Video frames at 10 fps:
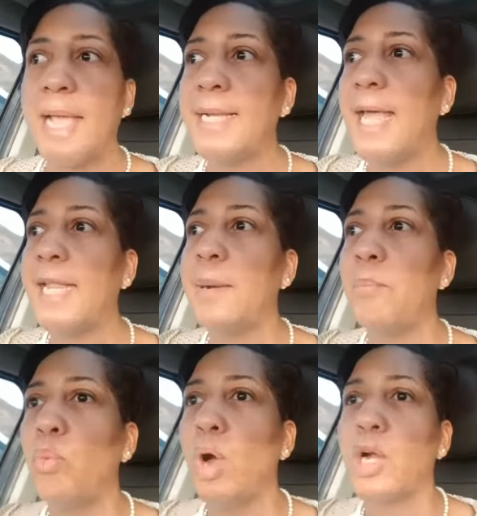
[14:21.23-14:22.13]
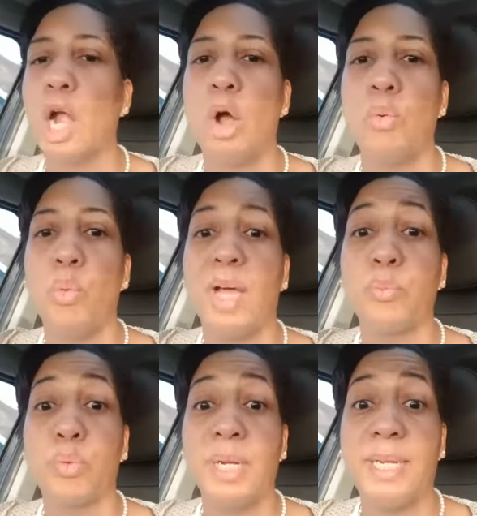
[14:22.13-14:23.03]
And let him work on
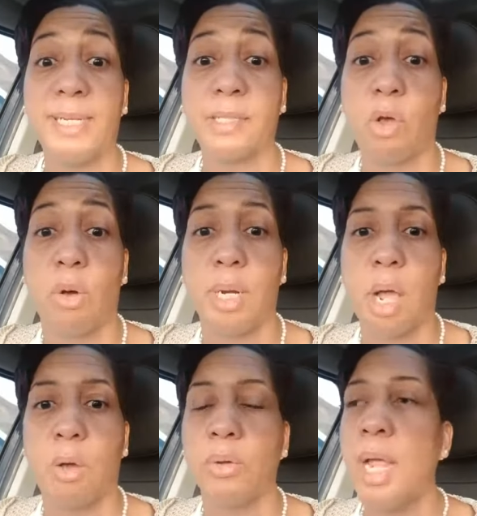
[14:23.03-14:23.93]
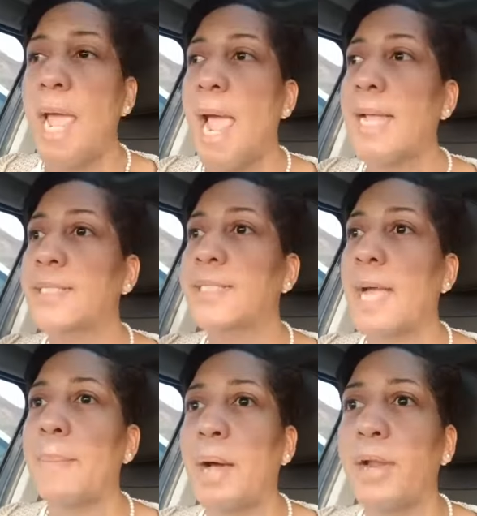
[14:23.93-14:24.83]
what really is going on and
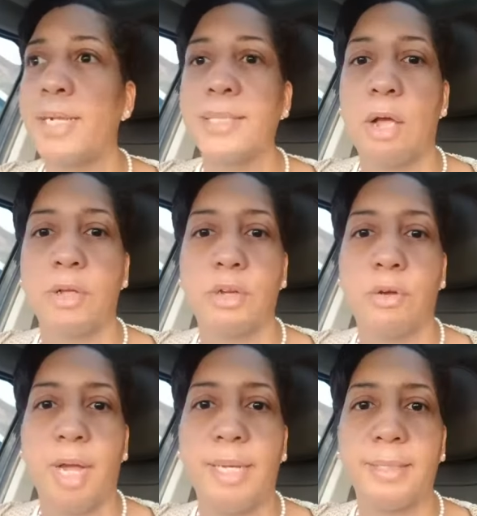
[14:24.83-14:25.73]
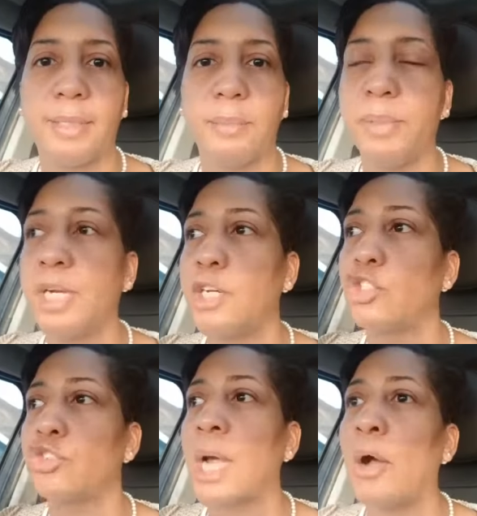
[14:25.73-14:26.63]
stop all that talking crazy
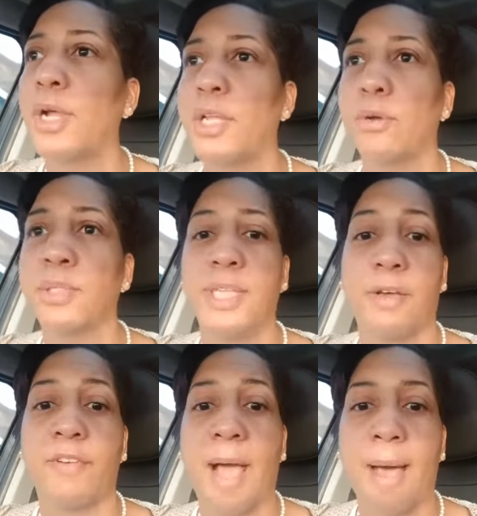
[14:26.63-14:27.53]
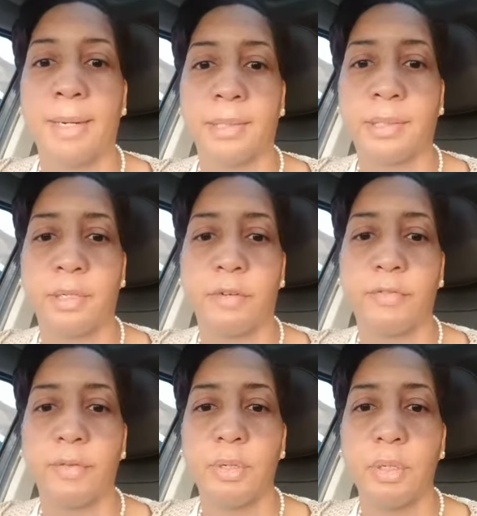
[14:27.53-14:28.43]
because you're talking yourself out of
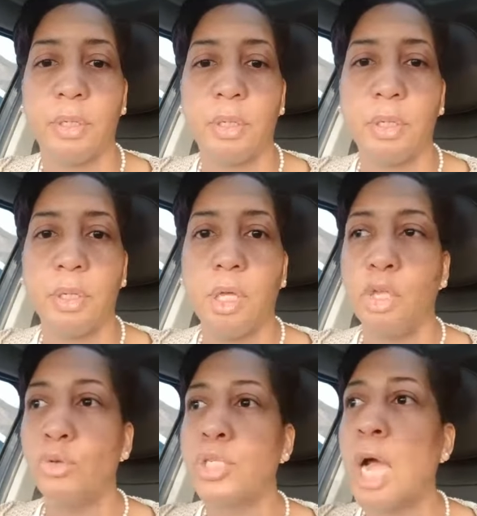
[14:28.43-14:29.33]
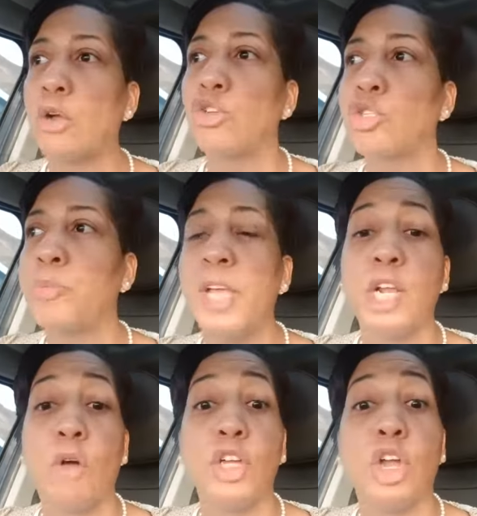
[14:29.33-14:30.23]
stuff. You talk, you're
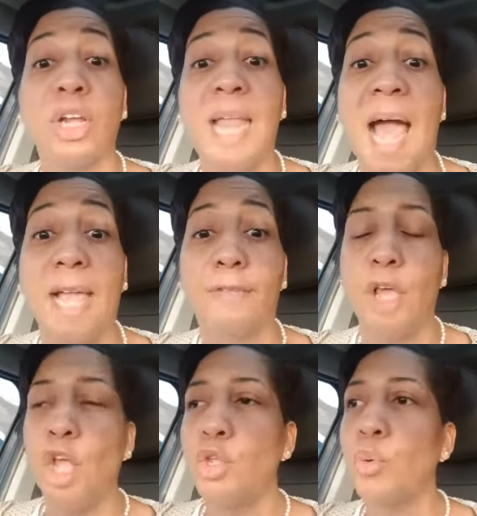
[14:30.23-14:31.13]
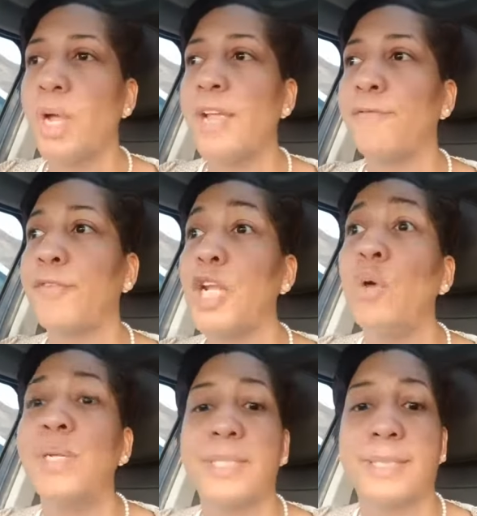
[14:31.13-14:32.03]
speaking over your life. You are
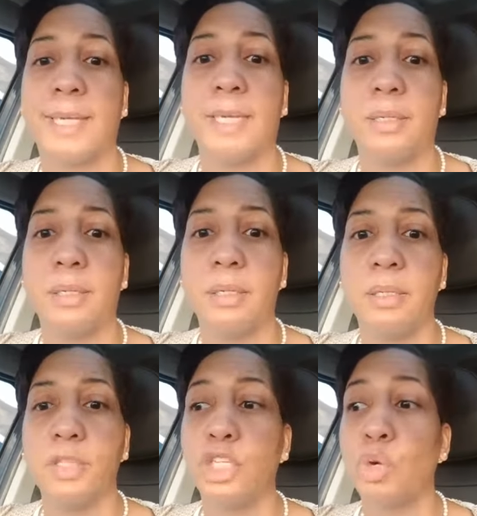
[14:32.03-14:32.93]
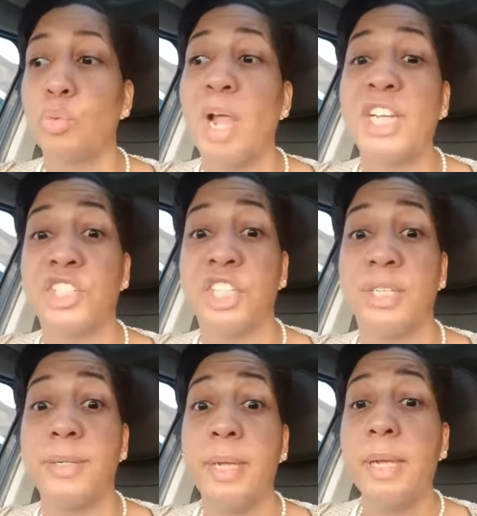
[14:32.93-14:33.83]
influencing the
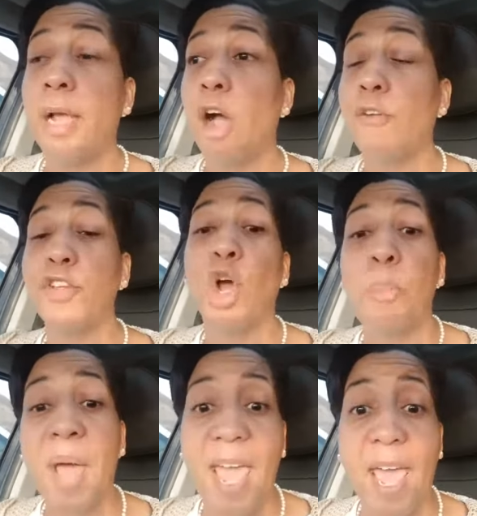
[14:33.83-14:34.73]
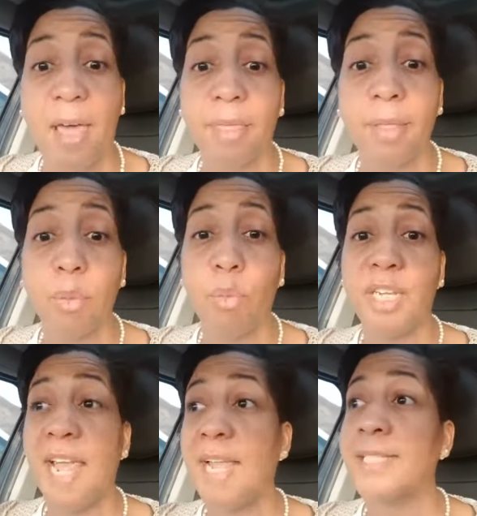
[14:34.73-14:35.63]
direction of your path
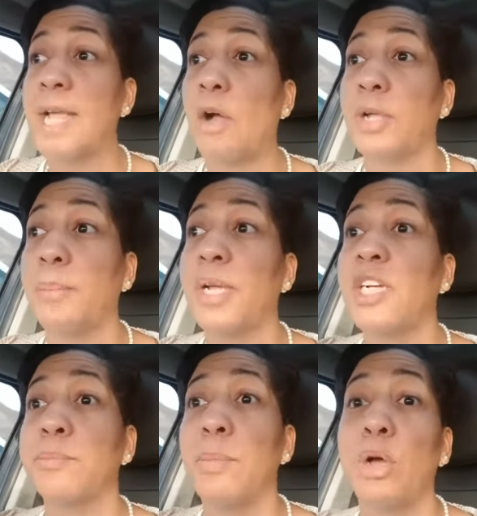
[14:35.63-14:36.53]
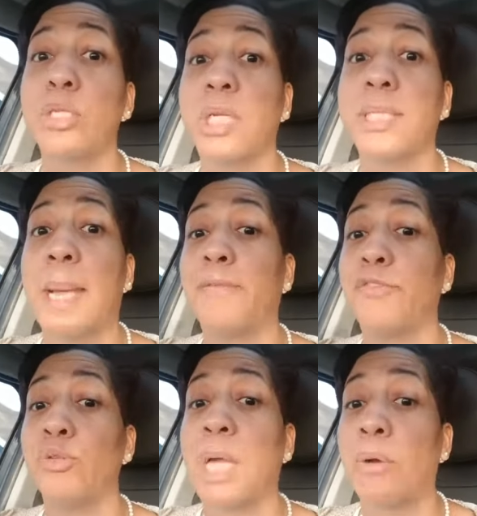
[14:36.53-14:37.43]
with that talking because most of the
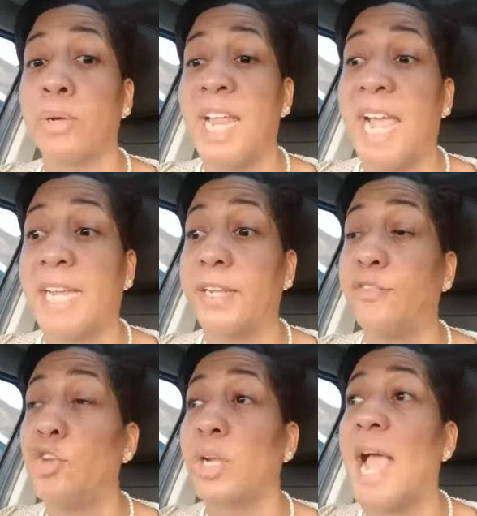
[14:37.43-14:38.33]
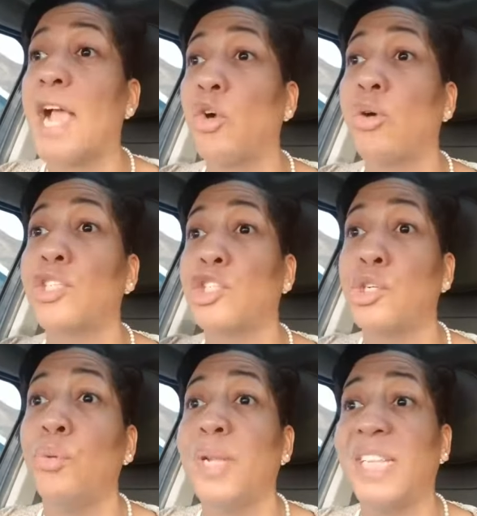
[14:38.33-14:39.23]
time if you talk negative you're not going
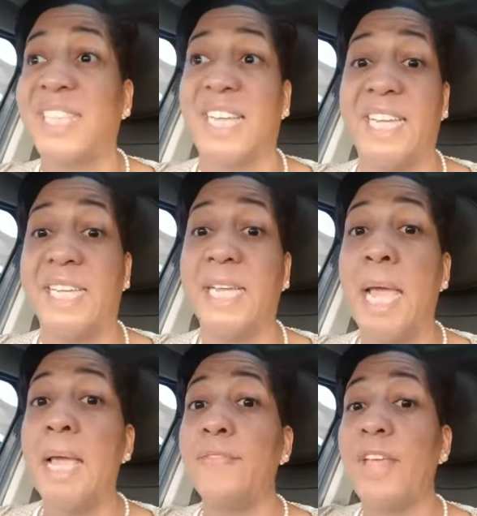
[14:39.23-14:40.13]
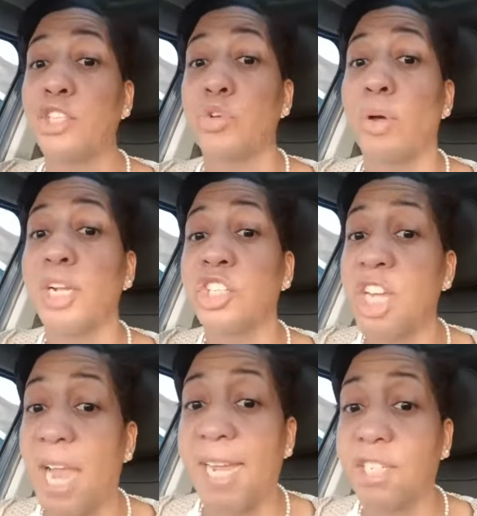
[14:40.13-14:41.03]
to do anything that's going
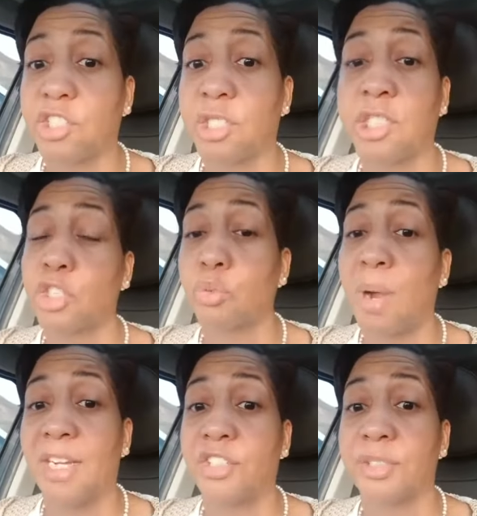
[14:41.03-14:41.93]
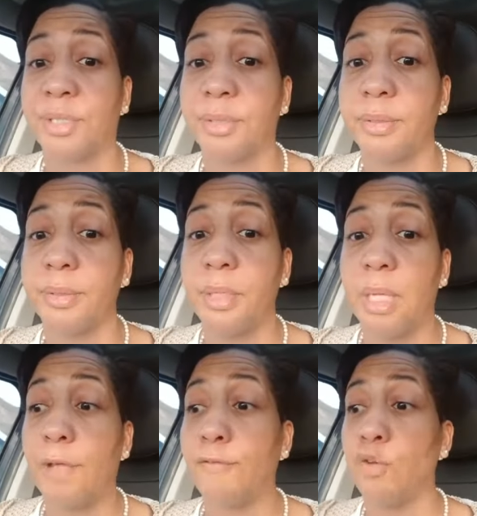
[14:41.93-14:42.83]
to change the situation
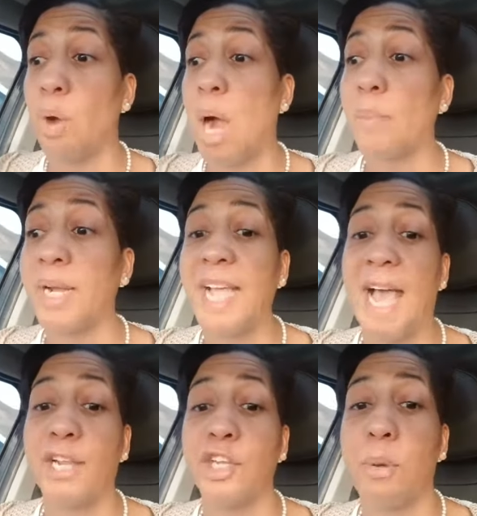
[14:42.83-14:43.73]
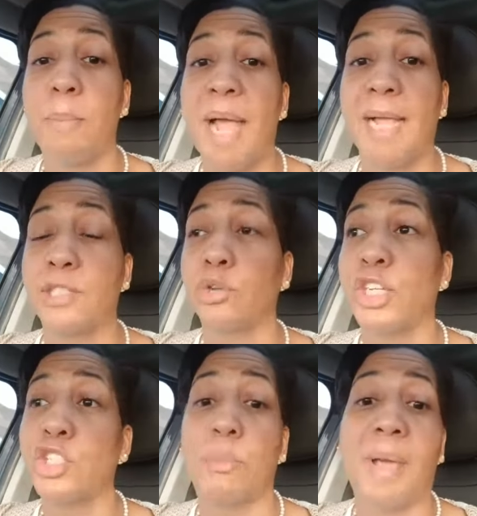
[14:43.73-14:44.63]
if you already got in your mind
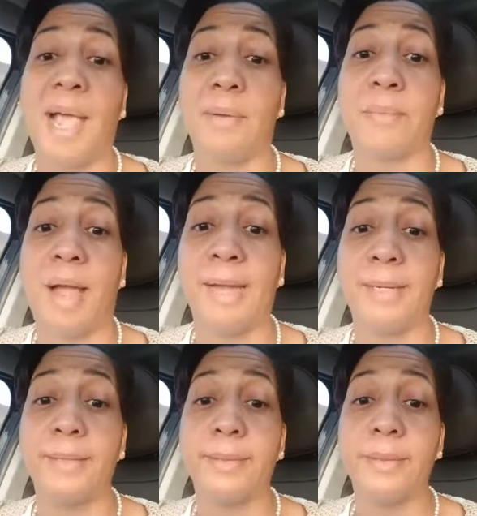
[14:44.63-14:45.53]
so get your mind right